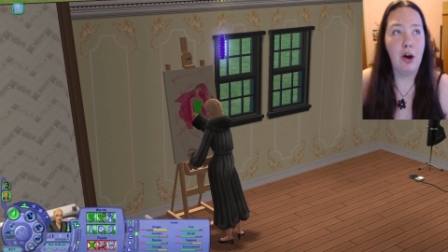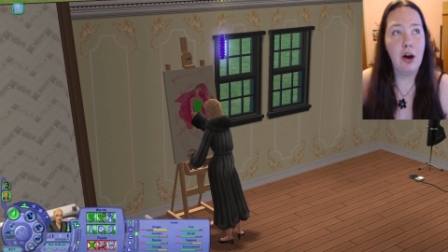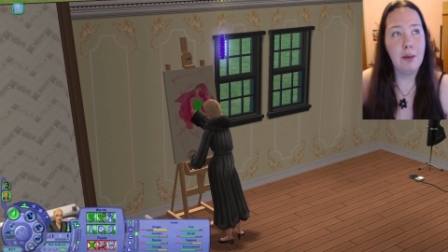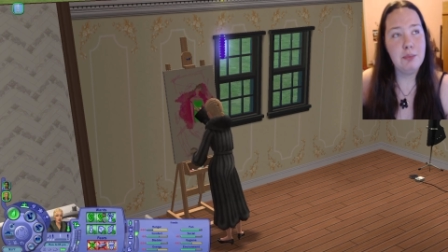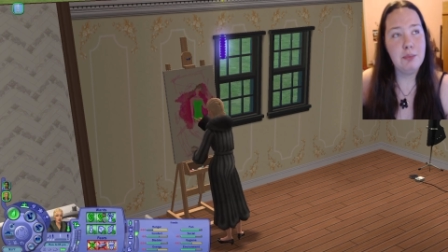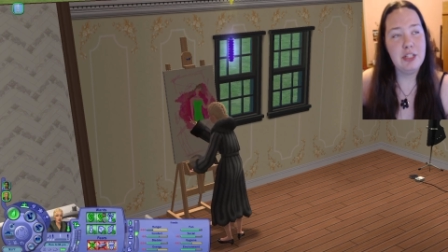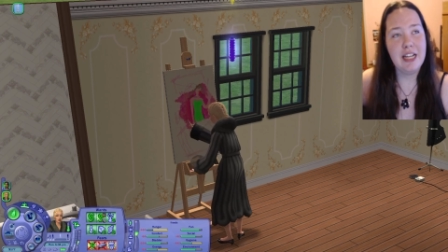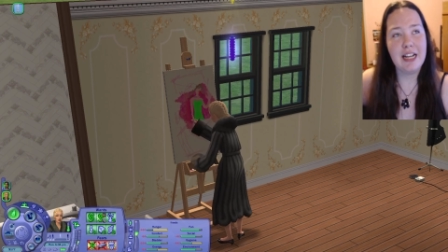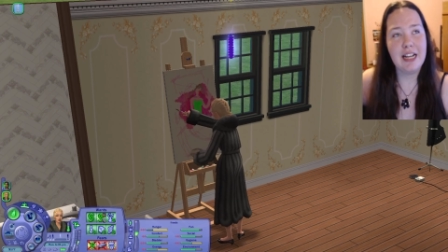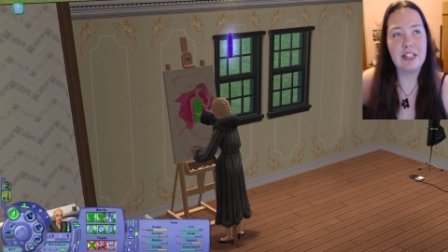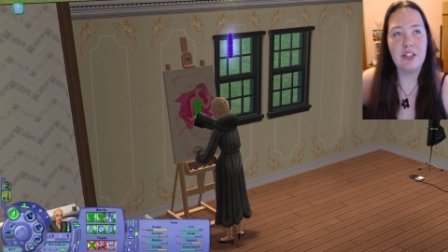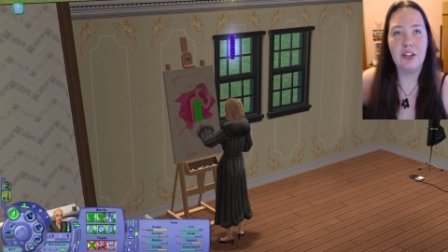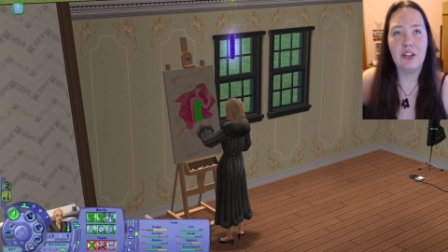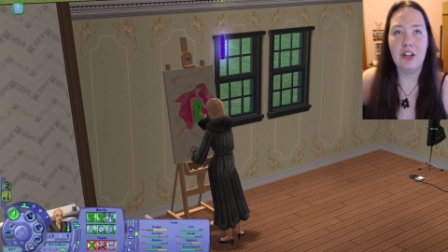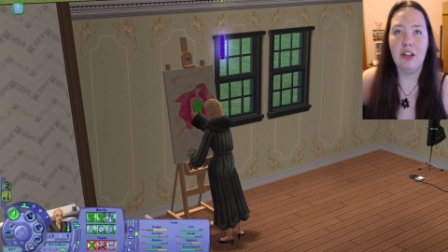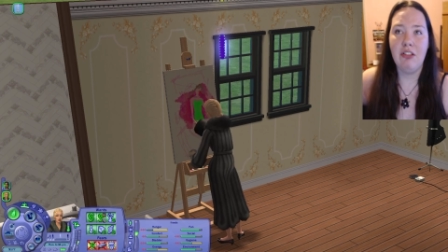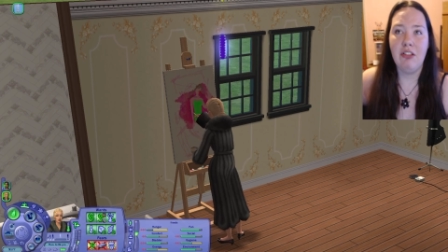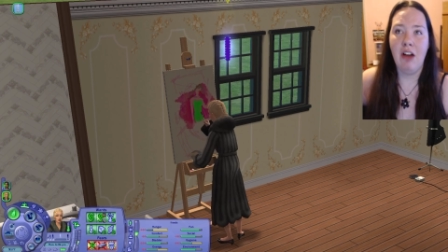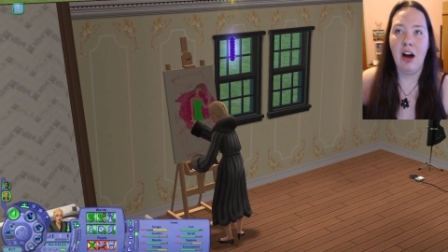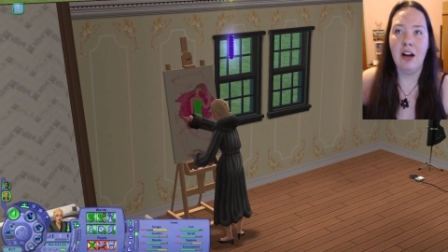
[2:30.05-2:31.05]
objects
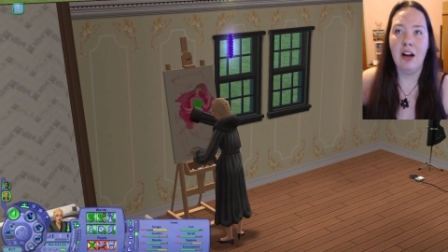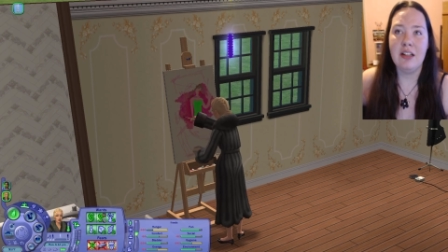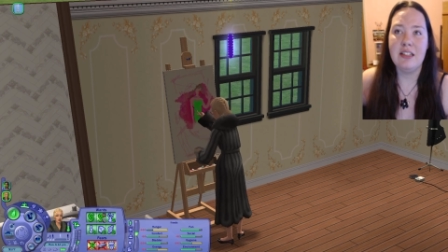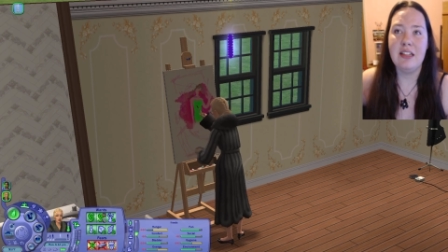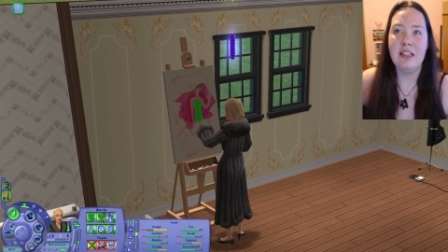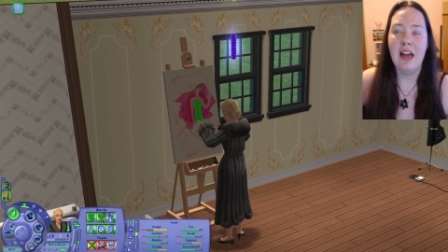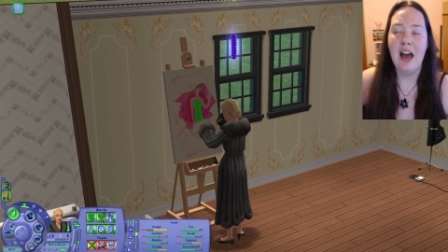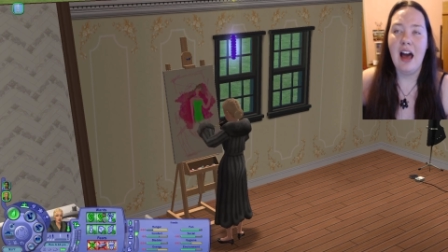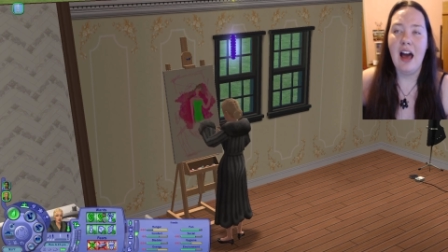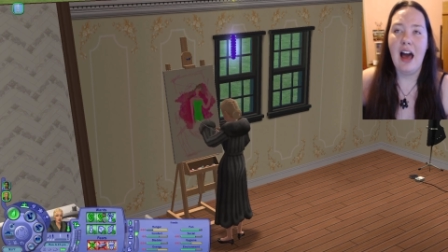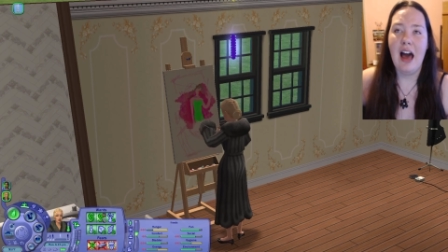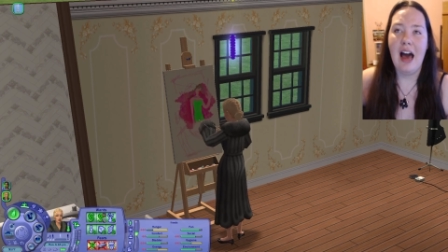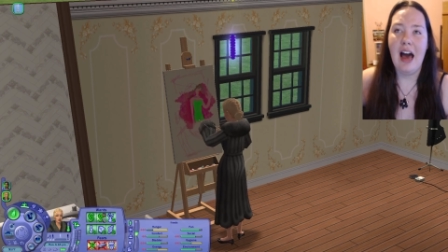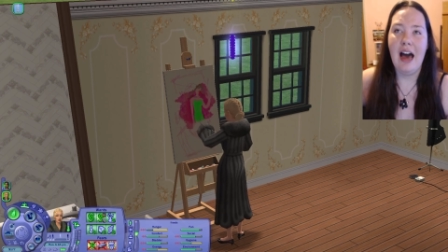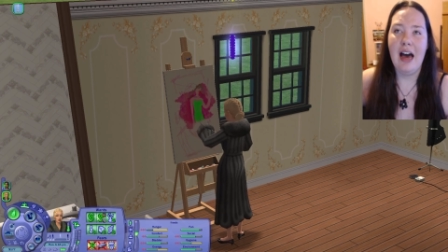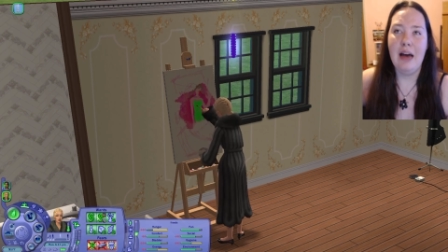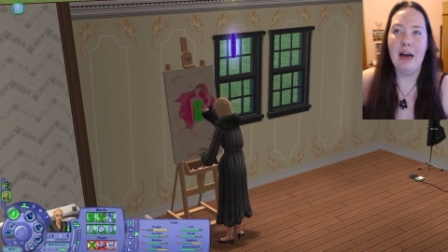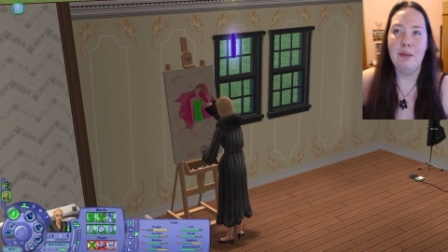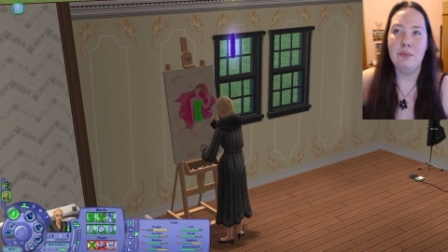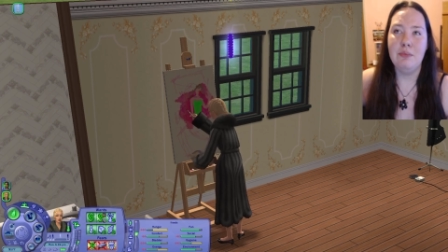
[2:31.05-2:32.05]
on a lot.
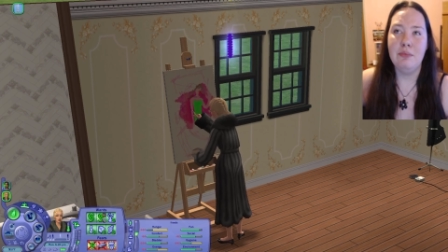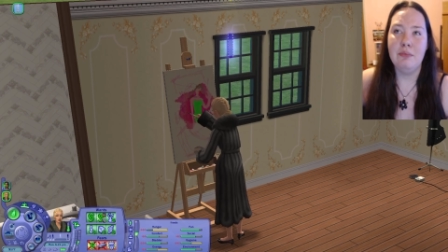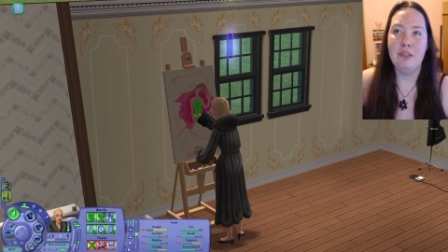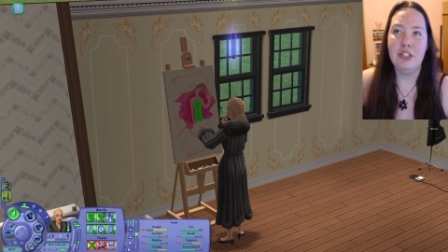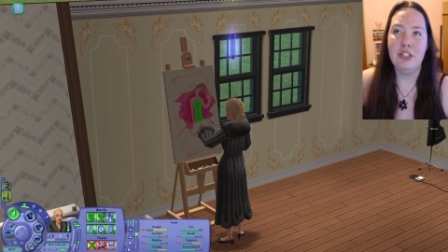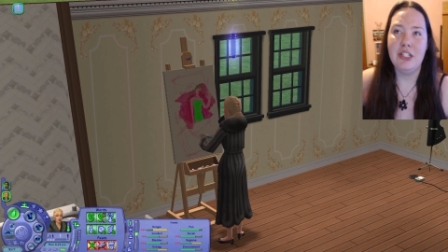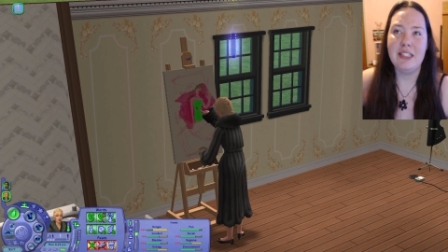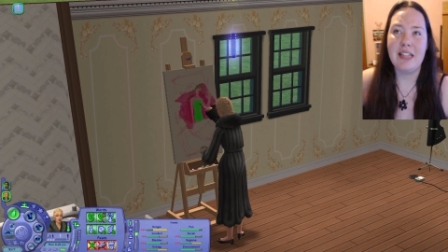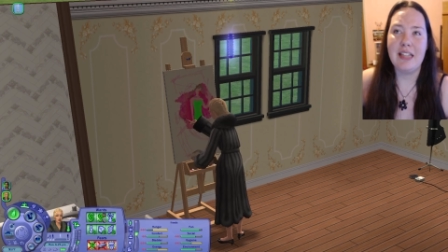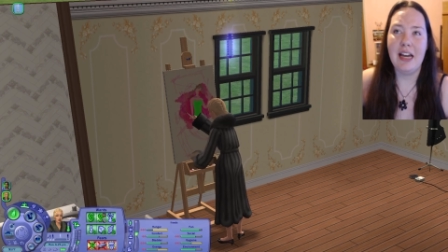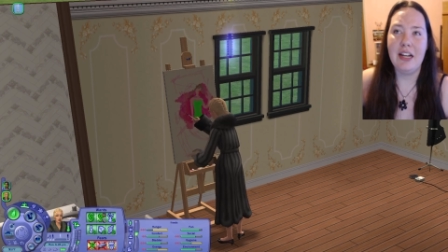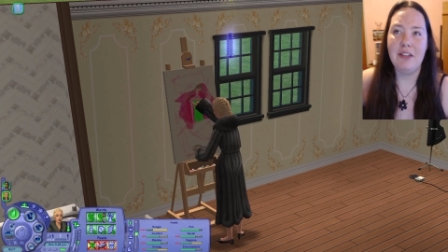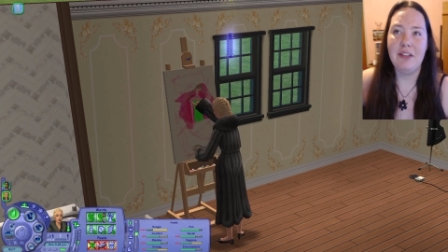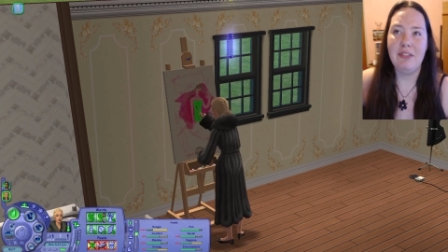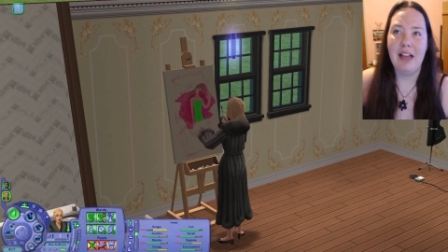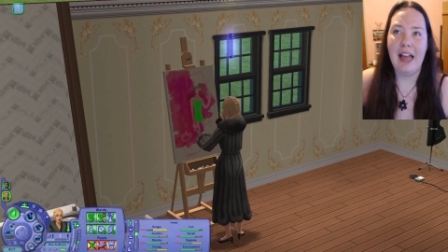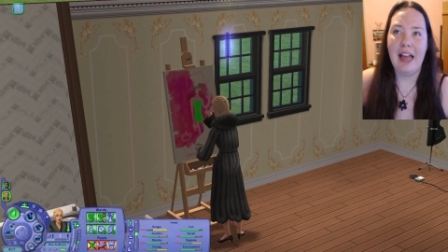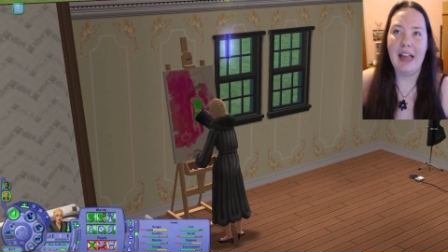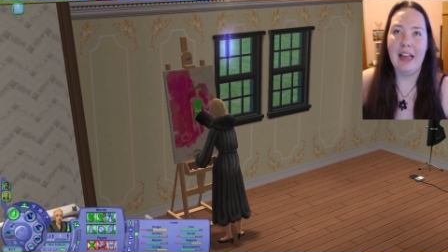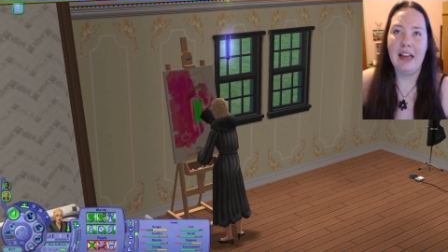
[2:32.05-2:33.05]
Just kind
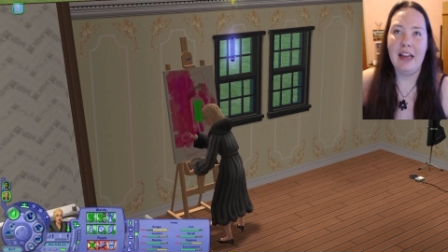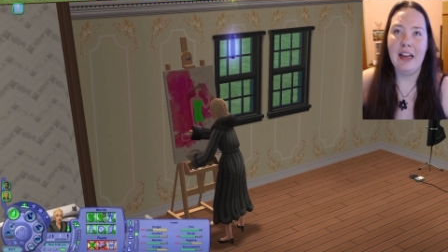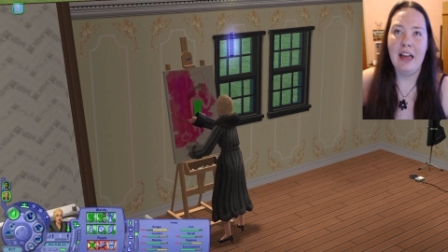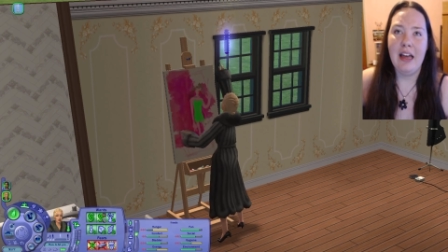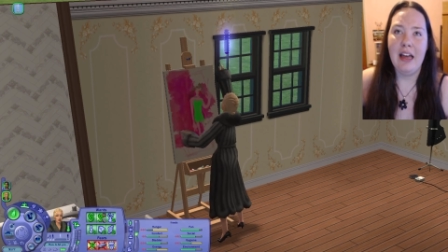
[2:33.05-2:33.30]
of like